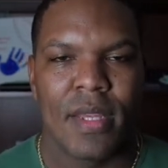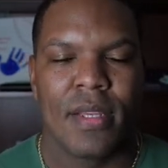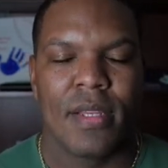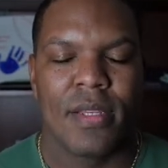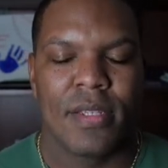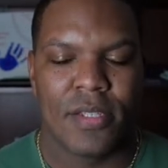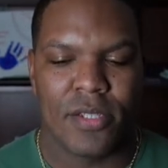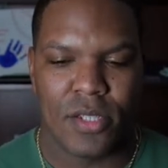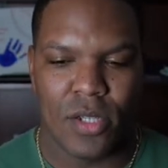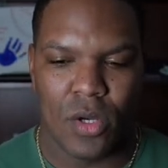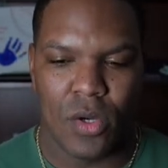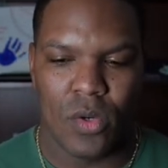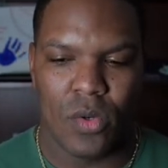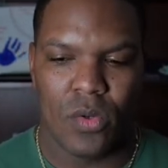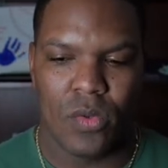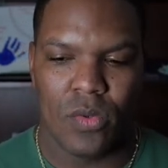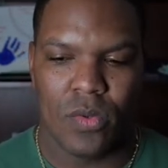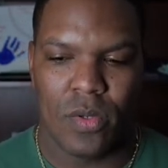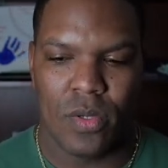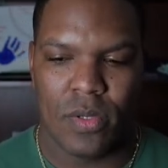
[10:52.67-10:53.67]

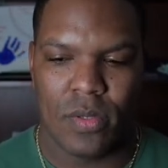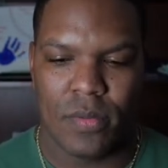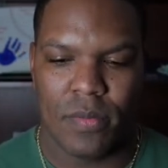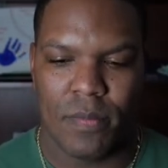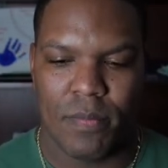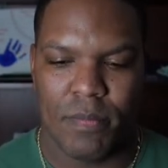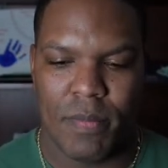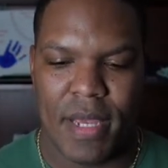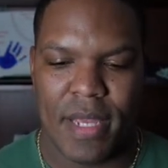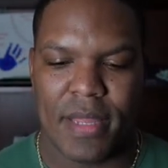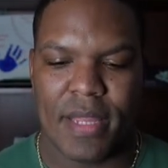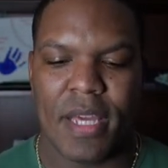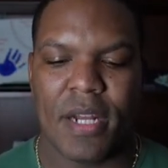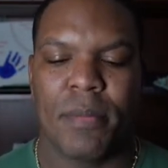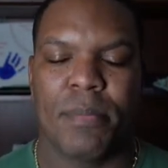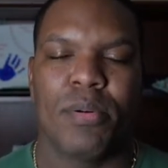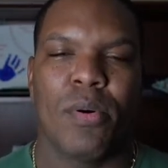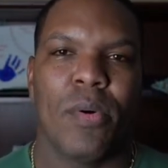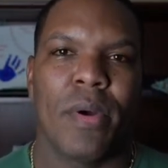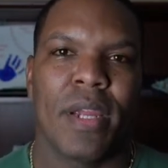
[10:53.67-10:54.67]
So make that a
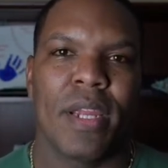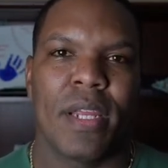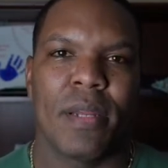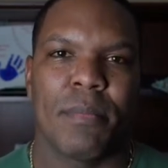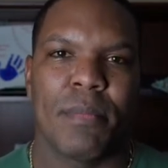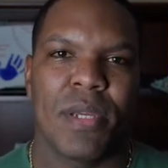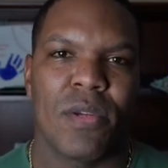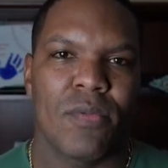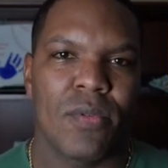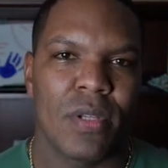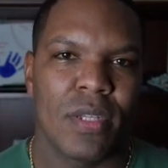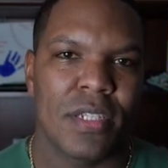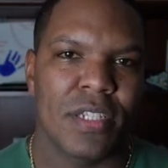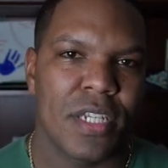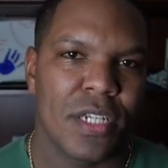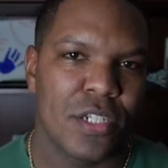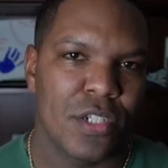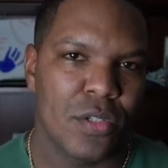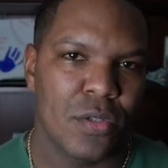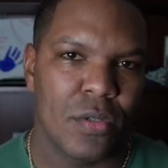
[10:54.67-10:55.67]
point and be real
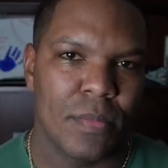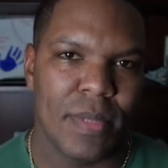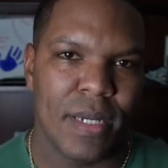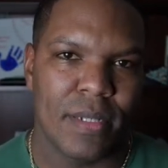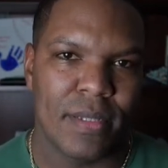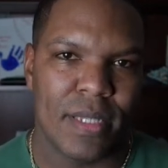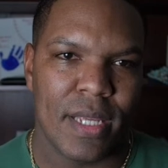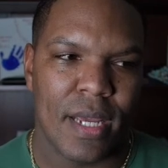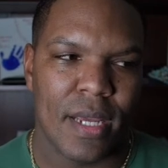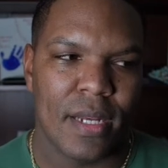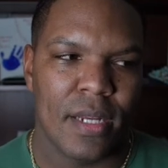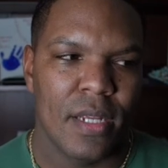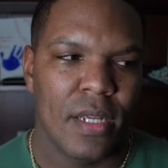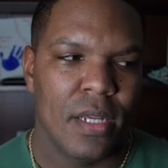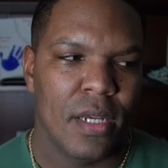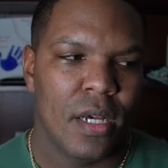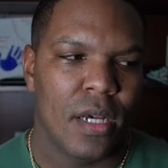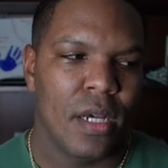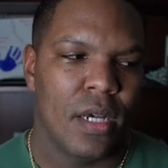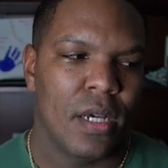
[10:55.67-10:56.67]
intentional about that
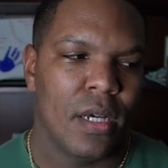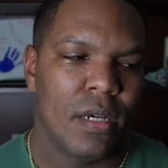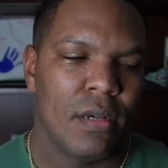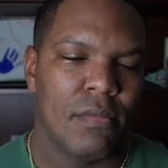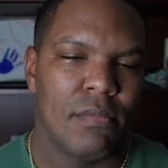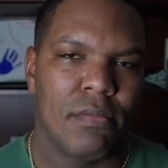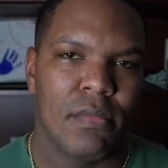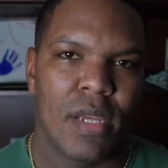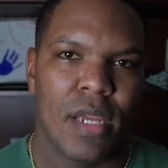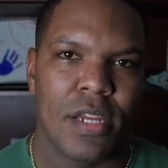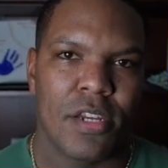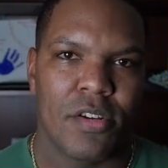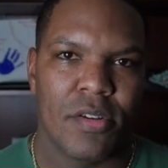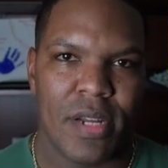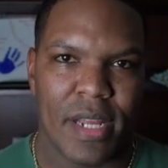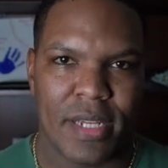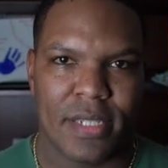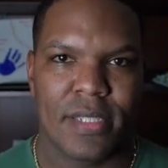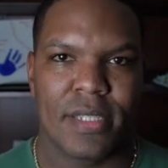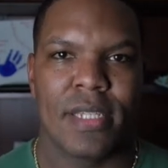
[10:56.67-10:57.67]
in your
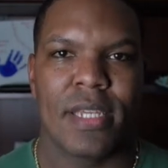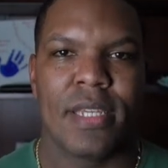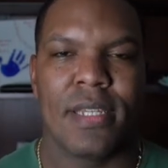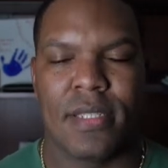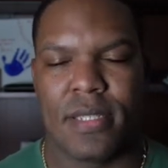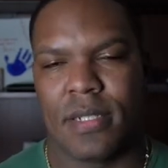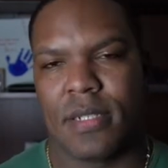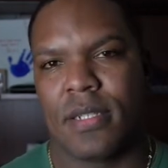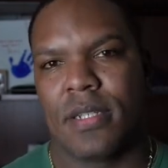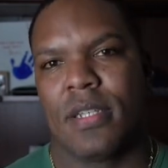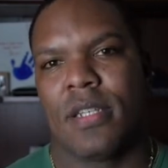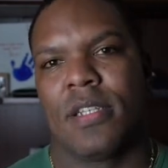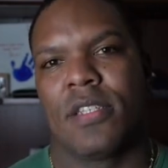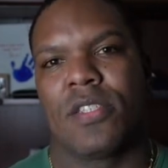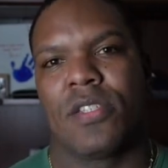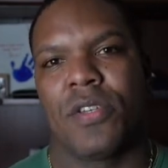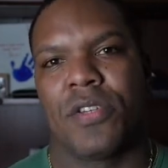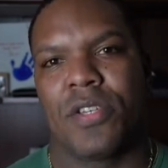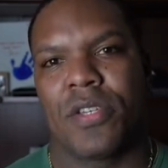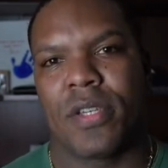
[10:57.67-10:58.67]
next season,
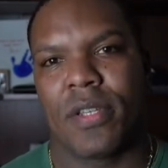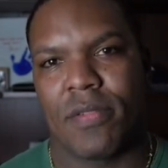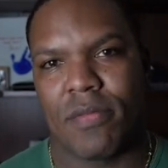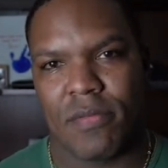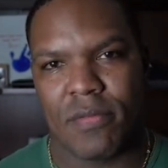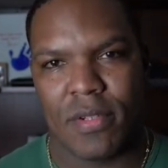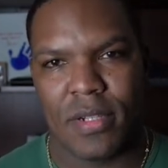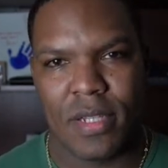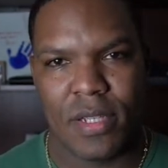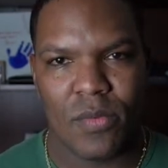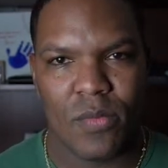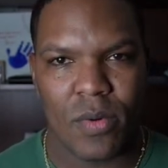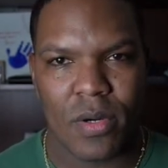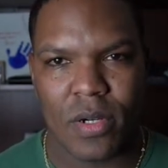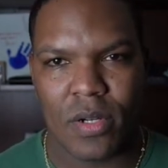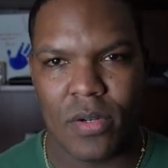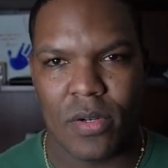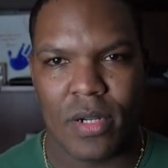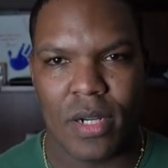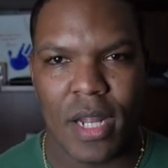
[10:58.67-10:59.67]
so you can really work
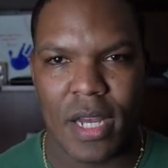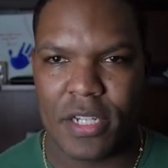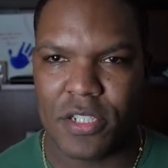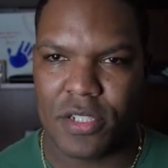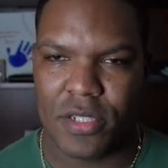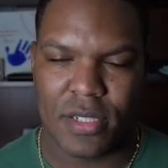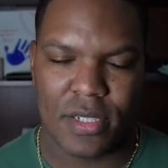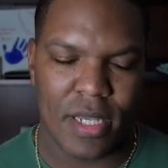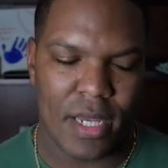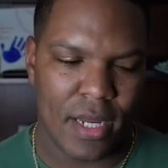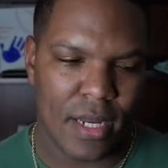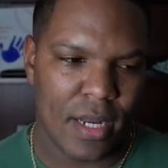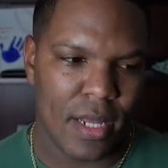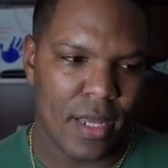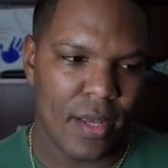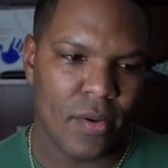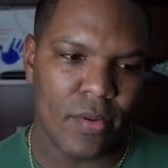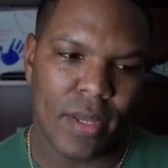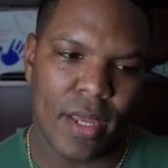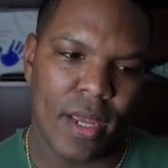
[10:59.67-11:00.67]
on not just saying, hey,
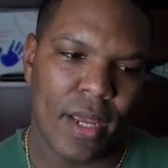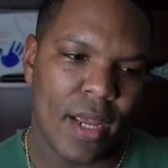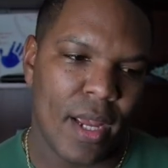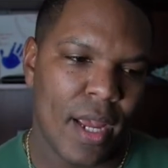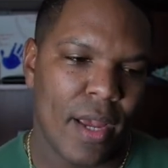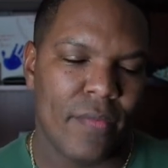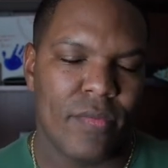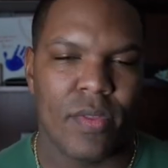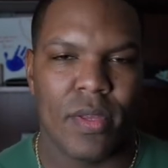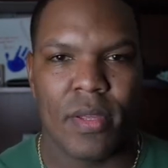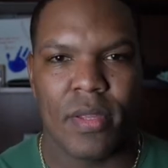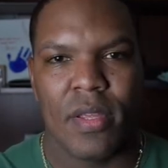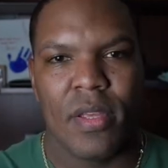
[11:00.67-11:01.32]
okay, I have to